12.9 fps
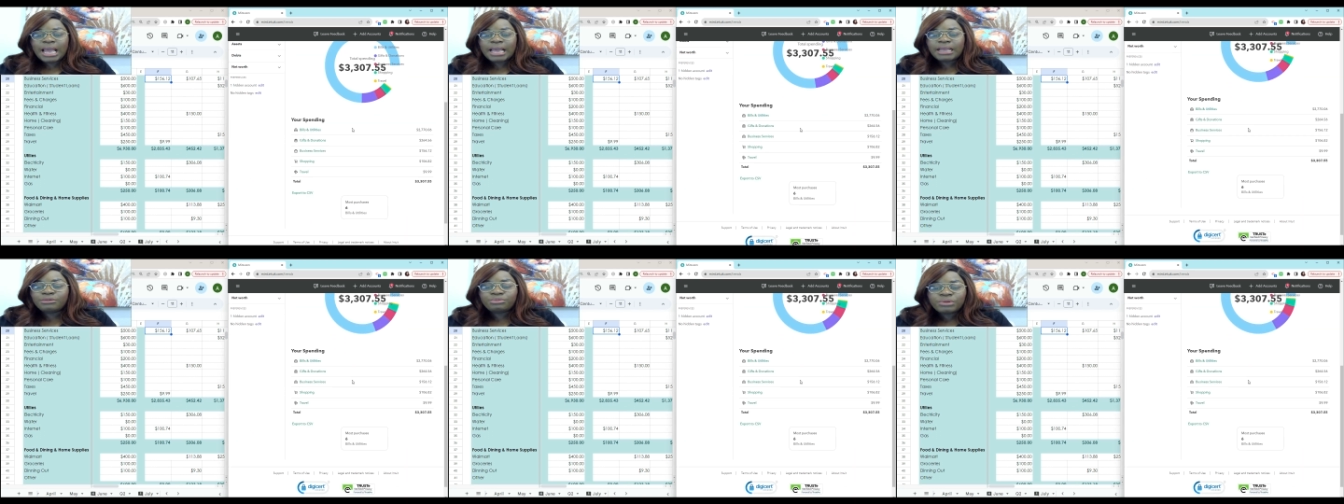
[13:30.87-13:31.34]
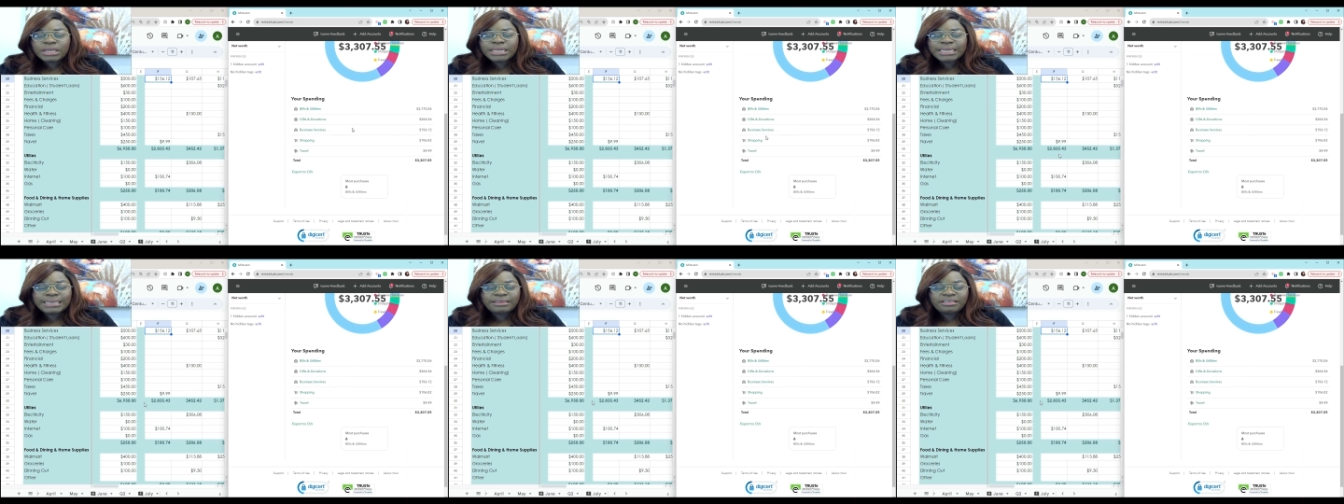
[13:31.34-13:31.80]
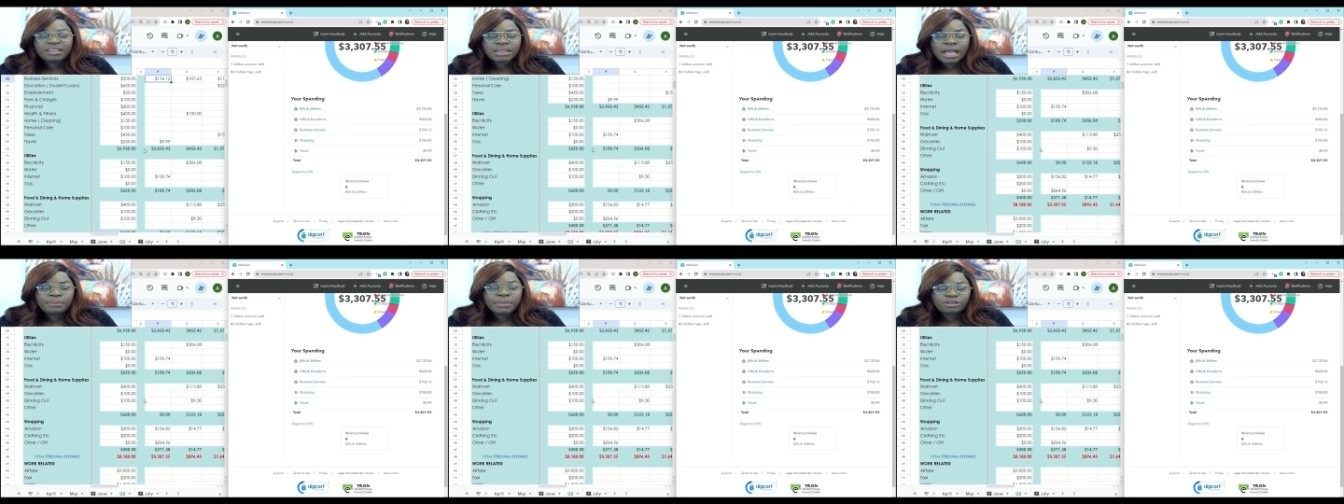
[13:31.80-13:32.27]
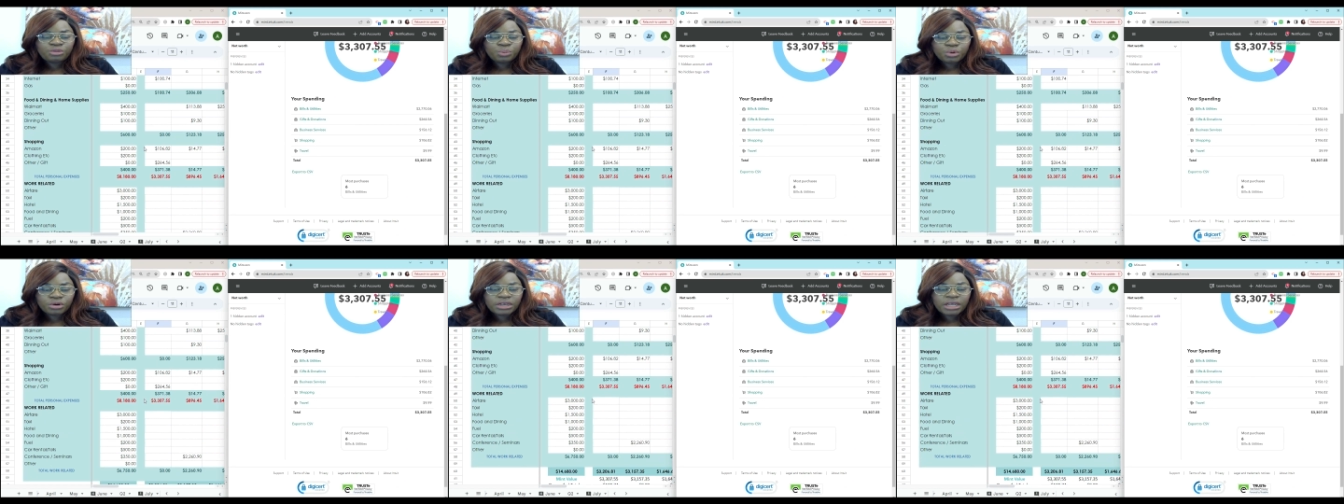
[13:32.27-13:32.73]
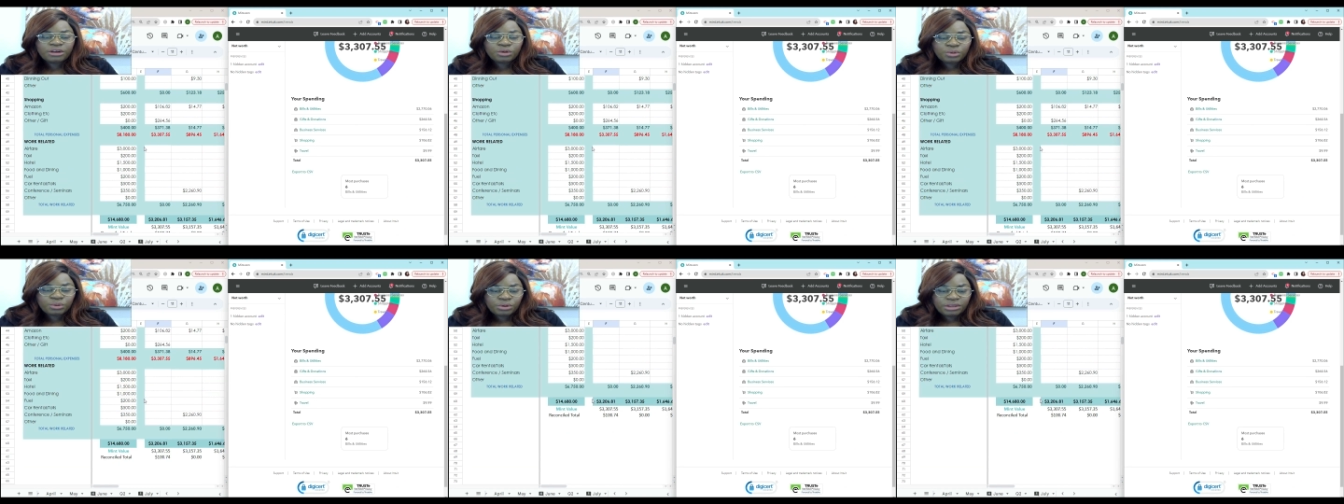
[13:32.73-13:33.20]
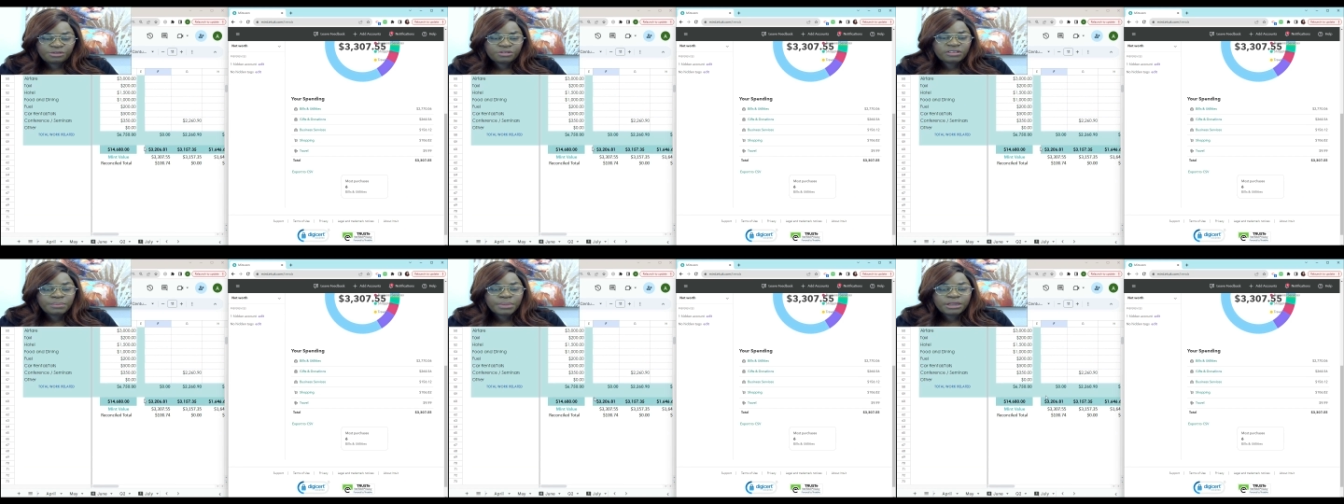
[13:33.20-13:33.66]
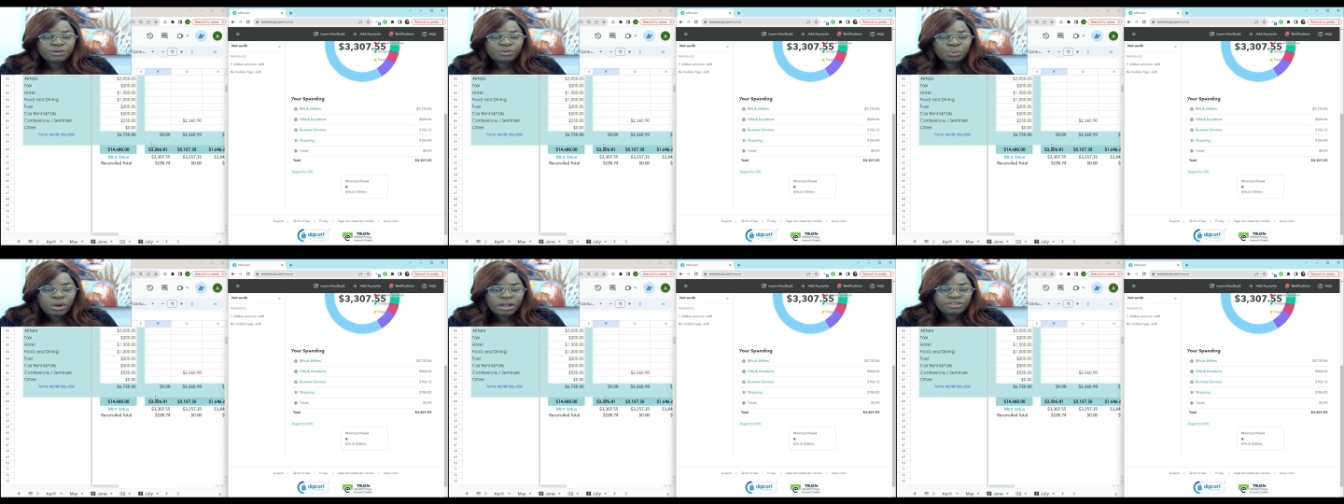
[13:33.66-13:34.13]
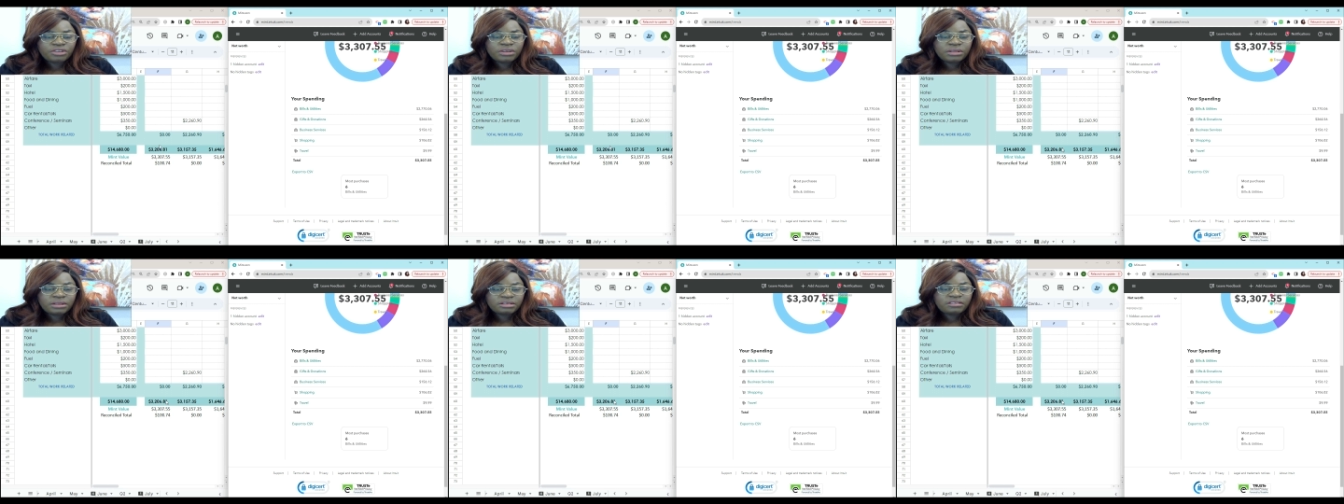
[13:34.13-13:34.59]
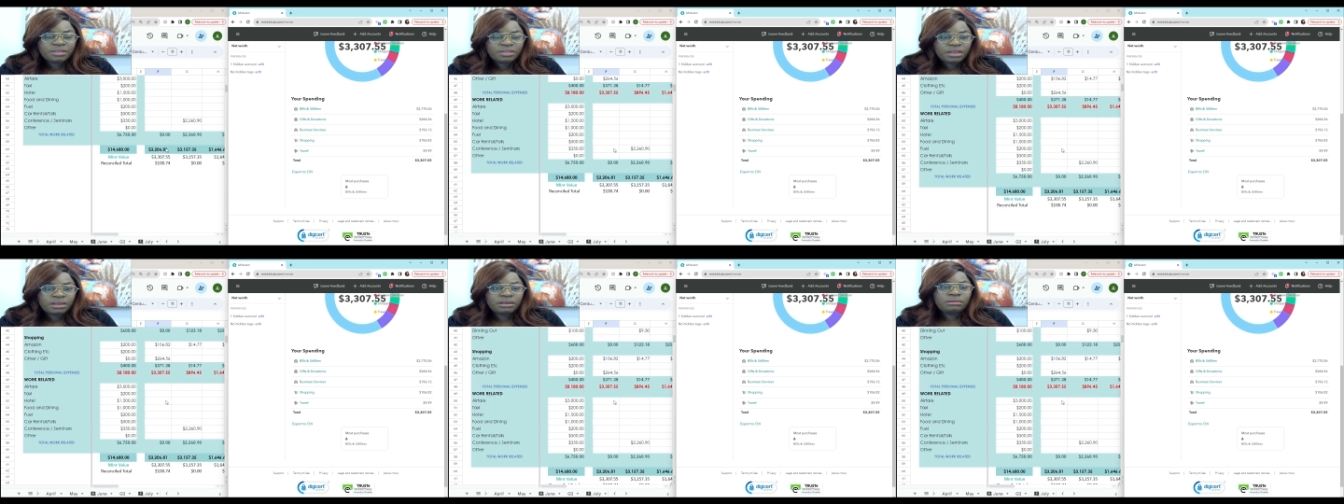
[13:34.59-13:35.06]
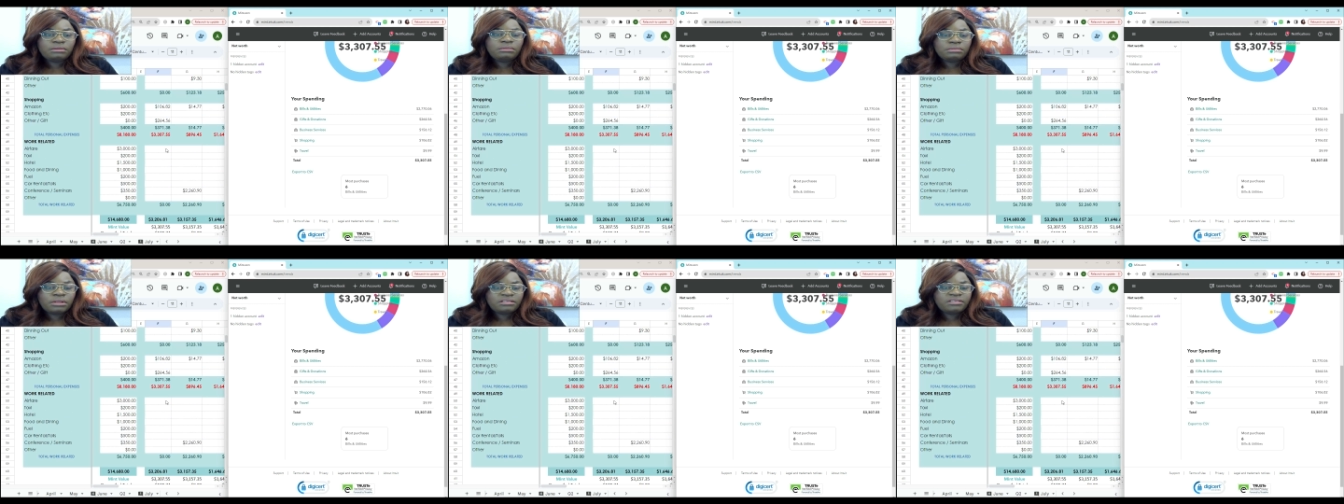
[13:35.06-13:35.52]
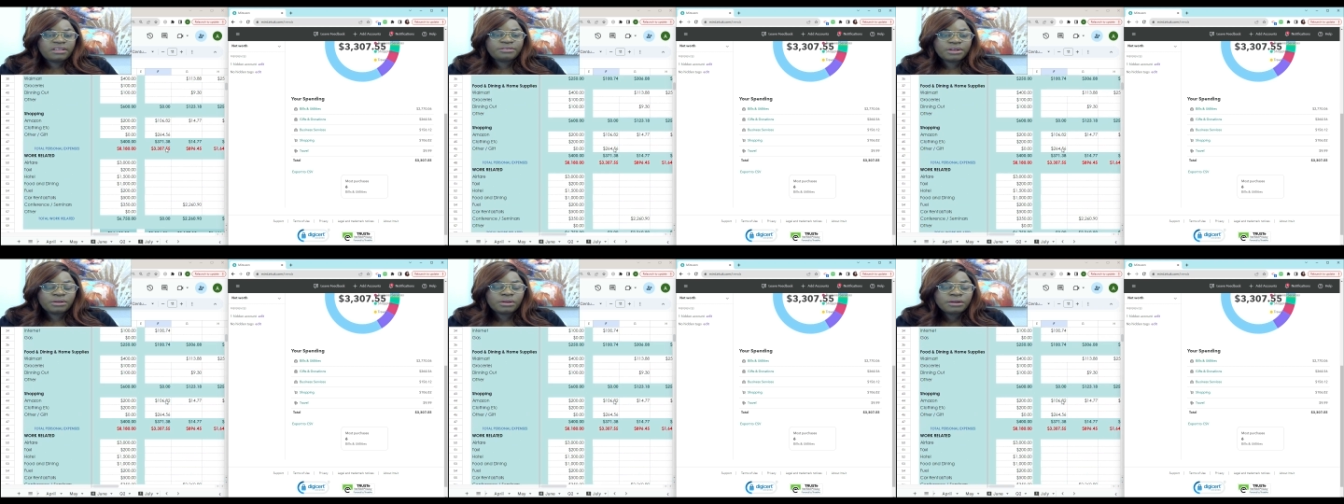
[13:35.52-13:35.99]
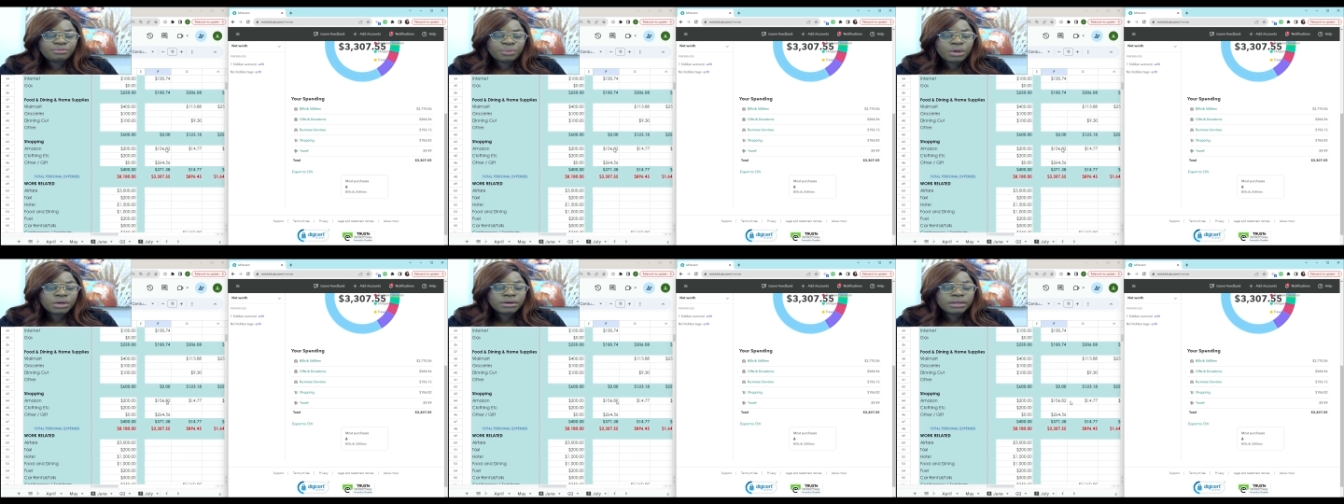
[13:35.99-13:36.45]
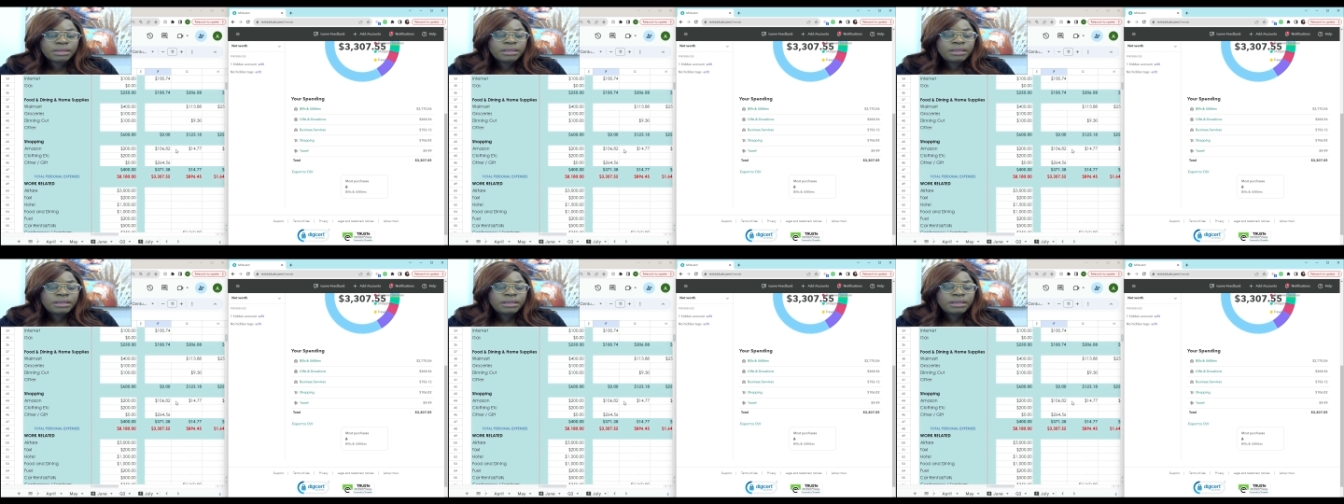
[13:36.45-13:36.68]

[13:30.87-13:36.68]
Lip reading: It really isn't that much work. I don't know if somebody is watching this and thinking, oh, that sounds like a lot of work.